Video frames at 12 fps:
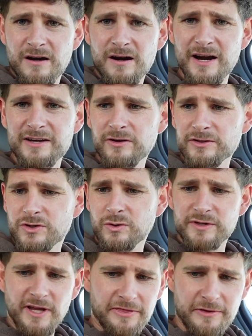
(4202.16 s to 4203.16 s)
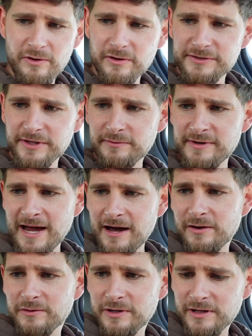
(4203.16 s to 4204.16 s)
All right, not as cool as I thought. So
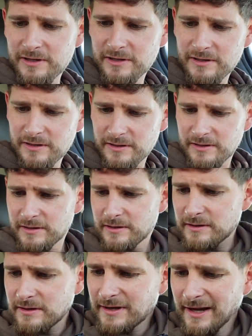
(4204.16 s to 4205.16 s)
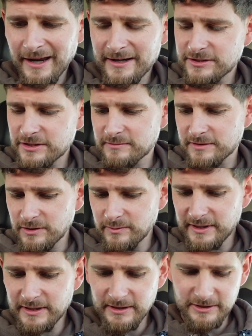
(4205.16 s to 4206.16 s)
now, and it's just too
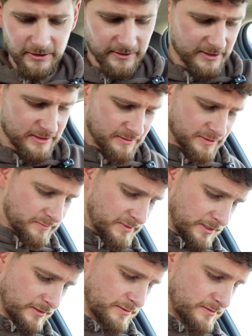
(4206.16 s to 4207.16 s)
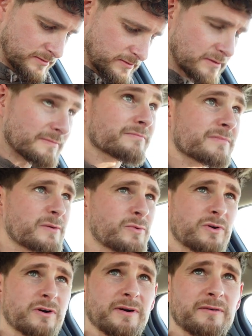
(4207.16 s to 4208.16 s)
windy, sorry, to do something. Maybe
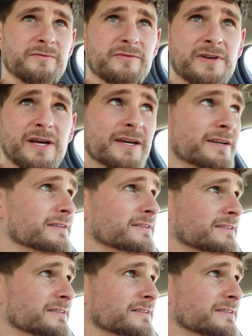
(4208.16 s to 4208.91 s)
we'll go out and fly it